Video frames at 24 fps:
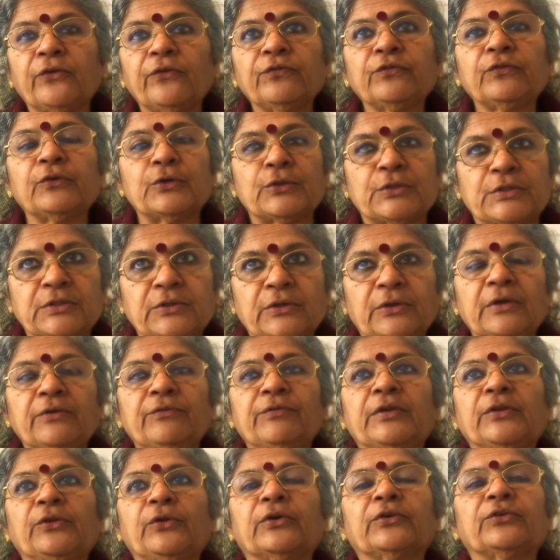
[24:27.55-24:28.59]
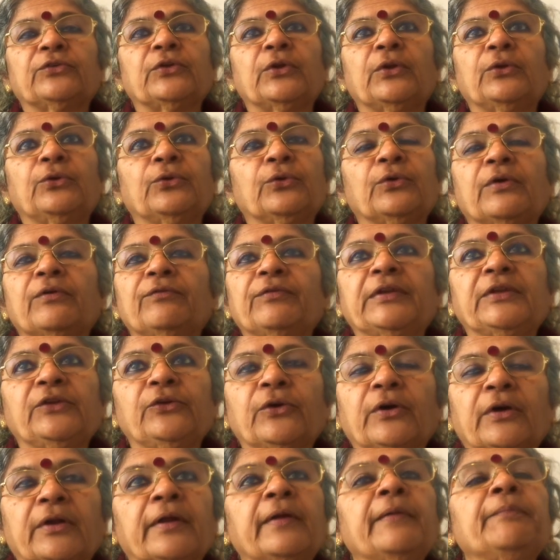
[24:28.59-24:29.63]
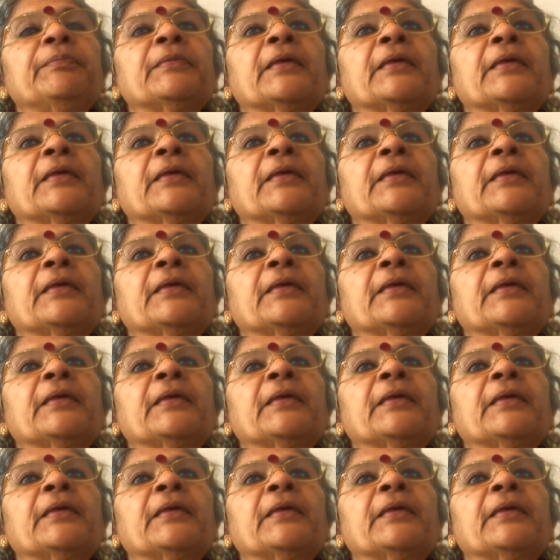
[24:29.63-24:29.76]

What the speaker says: Of course, okay, when you are